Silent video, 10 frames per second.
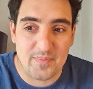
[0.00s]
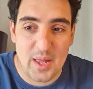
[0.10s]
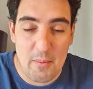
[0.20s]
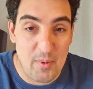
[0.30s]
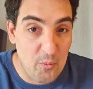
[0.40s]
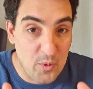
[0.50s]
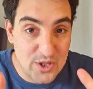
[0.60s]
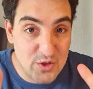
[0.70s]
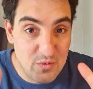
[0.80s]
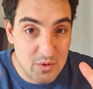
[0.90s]
But
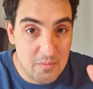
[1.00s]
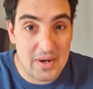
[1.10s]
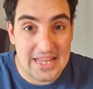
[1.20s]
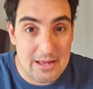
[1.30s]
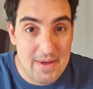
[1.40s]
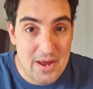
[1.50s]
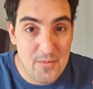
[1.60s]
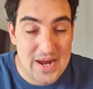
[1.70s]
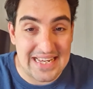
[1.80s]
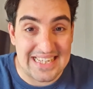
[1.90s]
once you complete them 8
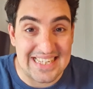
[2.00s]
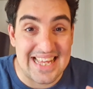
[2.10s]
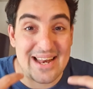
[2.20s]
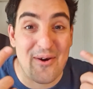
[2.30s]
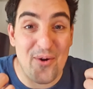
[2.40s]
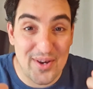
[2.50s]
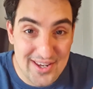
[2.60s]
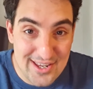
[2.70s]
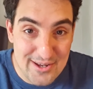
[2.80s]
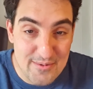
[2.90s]
weeks, it's then on
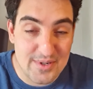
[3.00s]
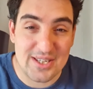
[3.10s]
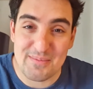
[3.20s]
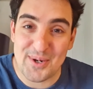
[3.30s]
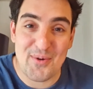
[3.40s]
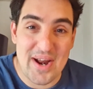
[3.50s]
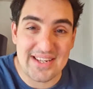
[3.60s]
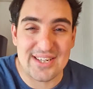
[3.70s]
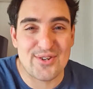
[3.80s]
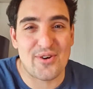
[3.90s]
you to
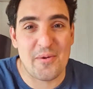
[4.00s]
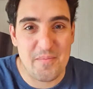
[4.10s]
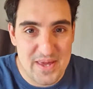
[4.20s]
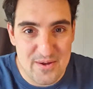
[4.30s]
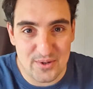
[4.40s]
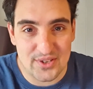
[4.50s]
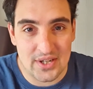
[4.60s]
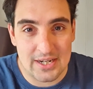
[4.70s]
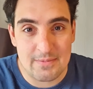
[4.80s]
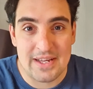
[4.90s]
progress and try and beat your
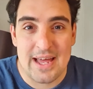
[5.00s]
time.